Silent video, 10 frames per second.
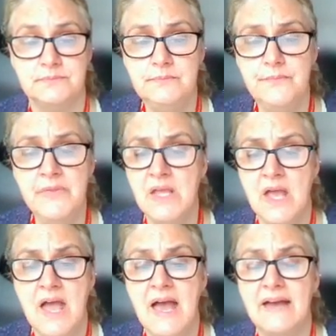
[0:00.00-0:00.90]
Have
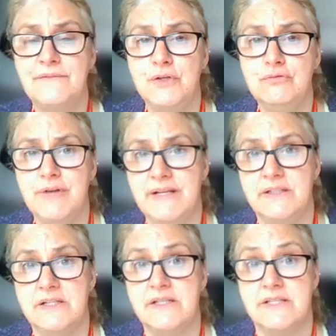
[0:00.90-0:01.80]
you written
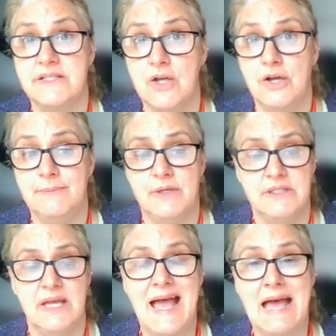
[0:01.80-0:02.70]
an
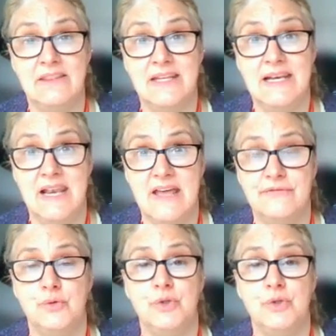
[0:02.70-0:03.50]
assignment before?